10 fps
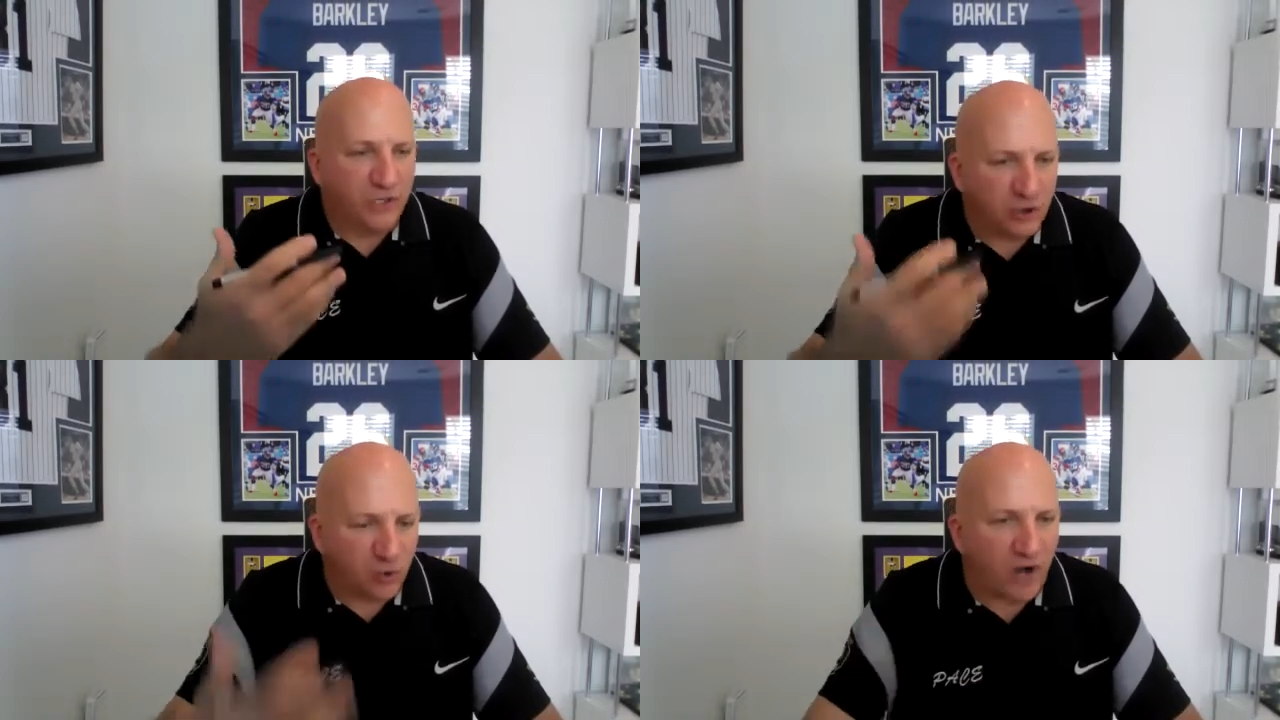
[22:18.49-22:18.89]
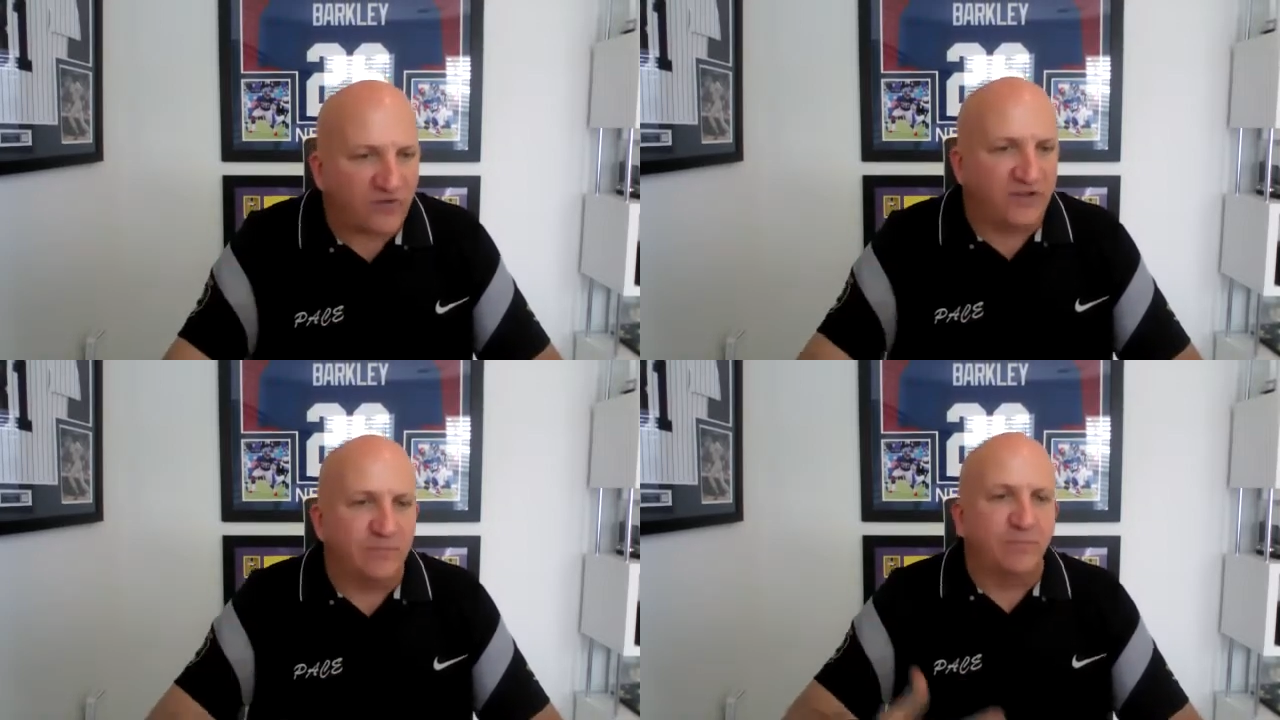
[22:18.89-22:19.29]

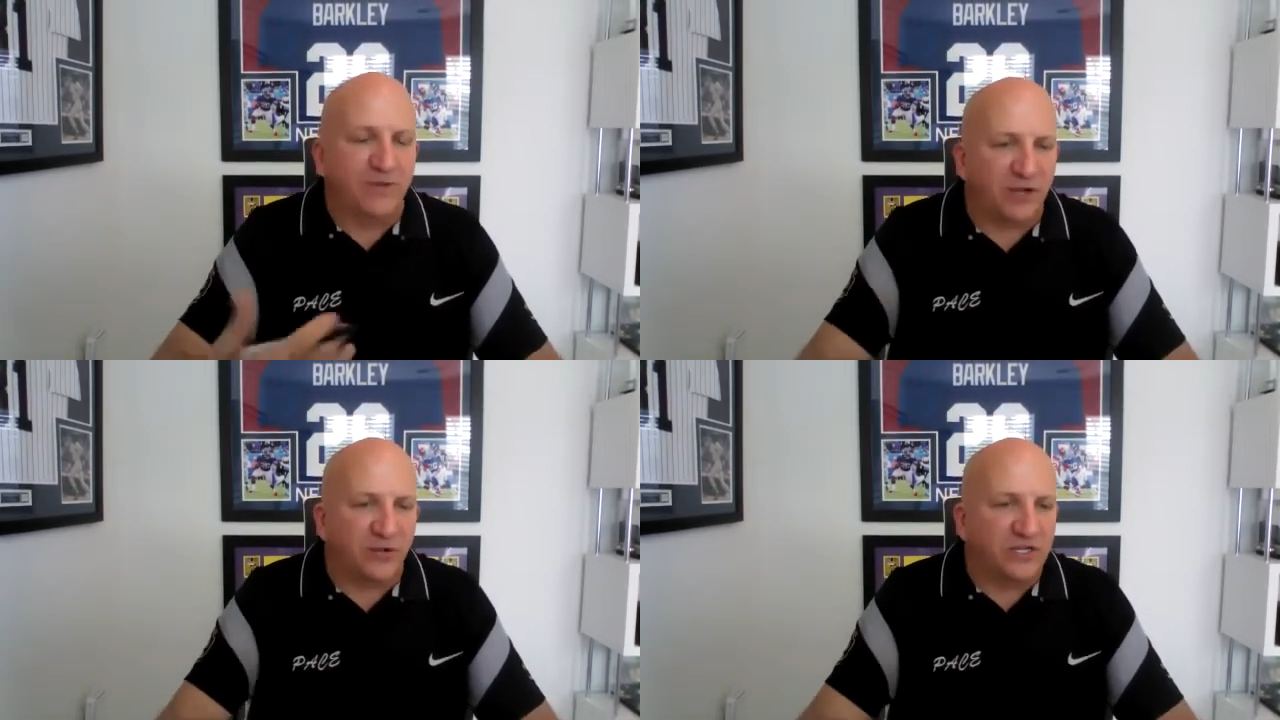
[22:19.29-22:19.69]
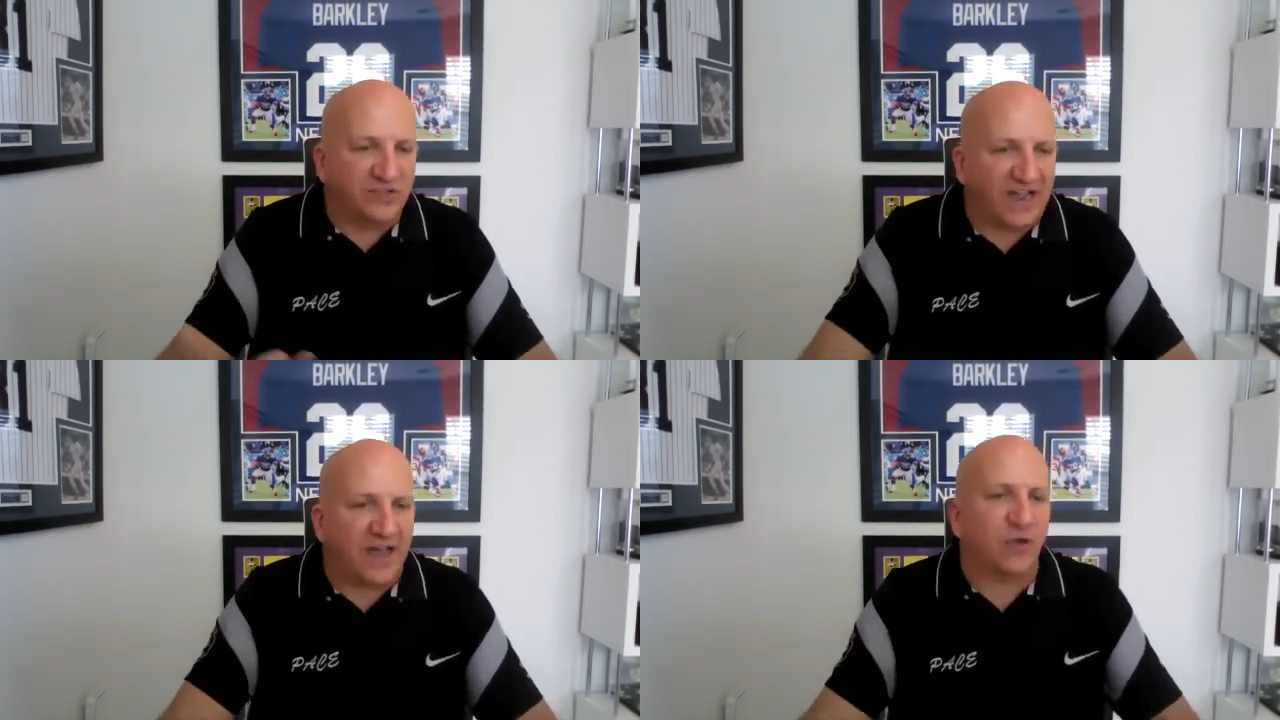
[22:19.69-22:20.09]
trust and building
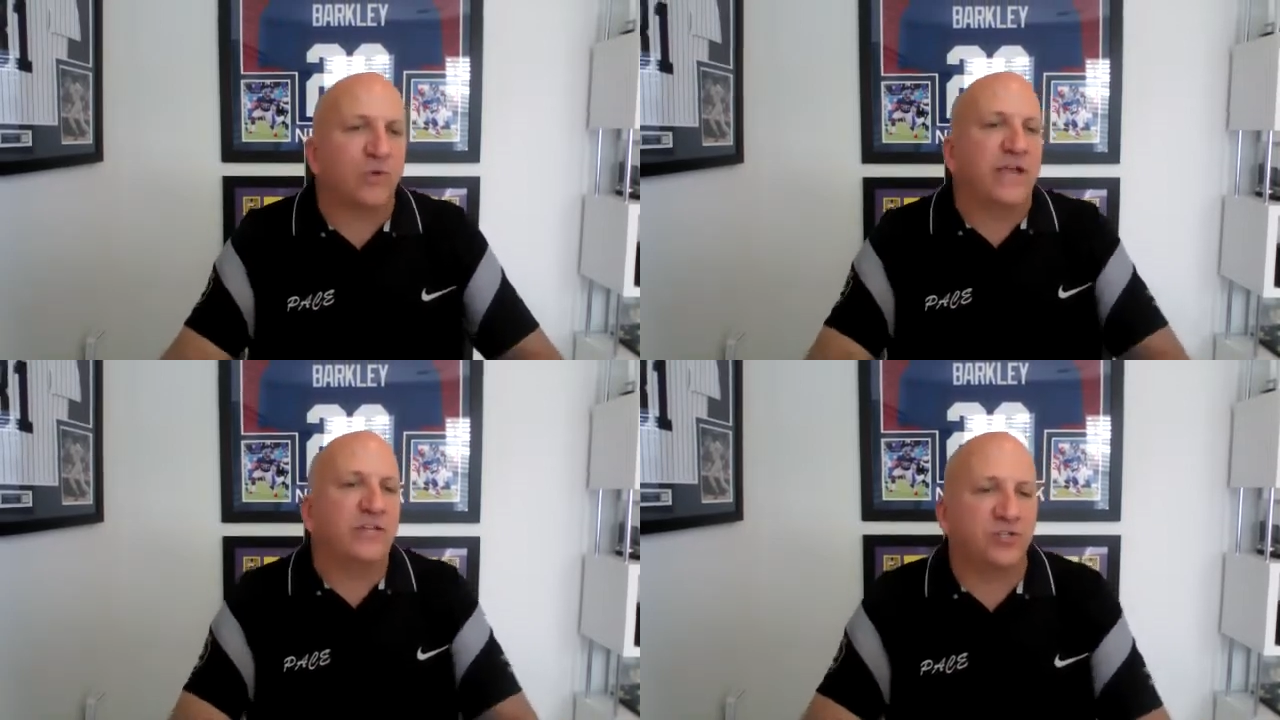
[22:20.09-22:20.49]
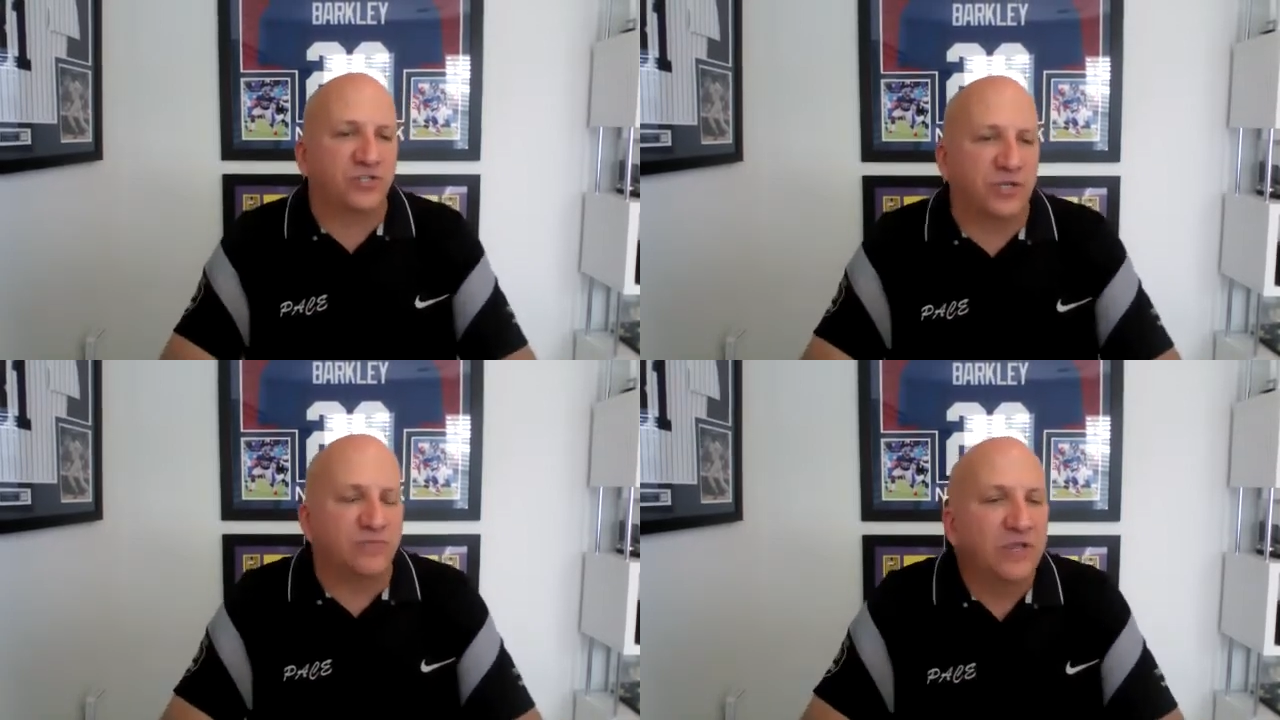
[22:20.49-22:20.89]
solid
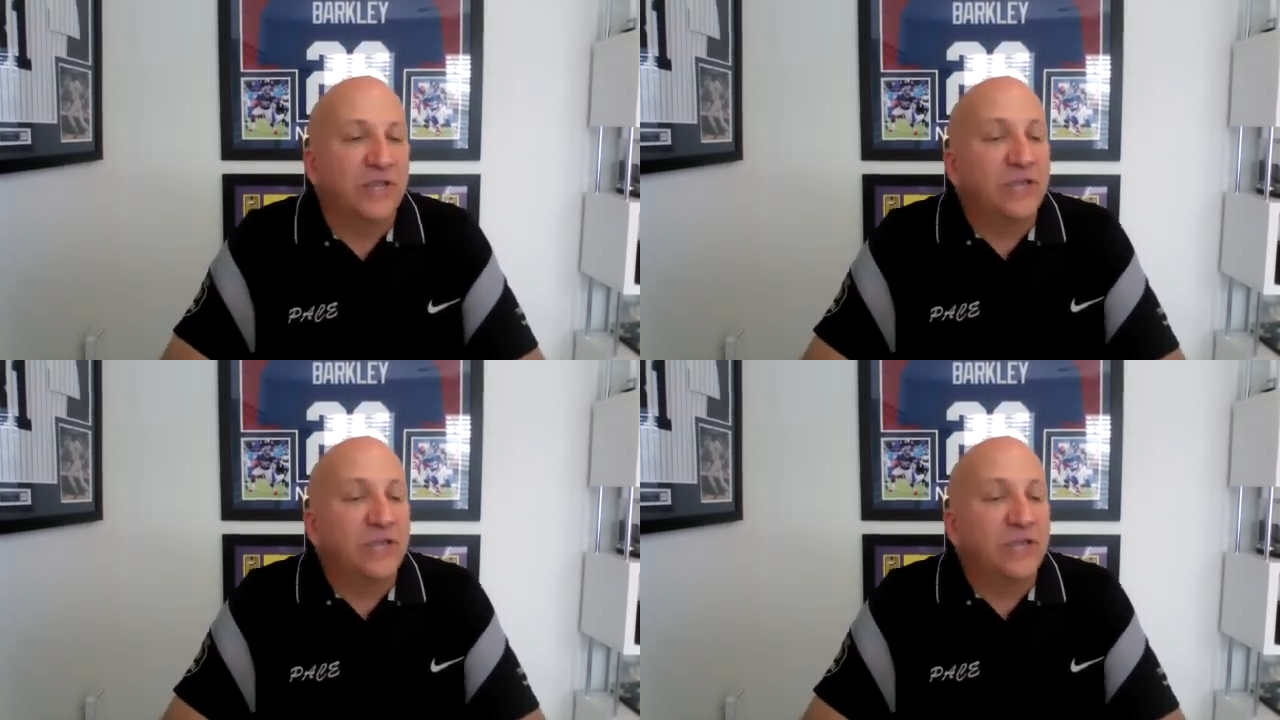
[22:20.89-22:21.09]
relationships,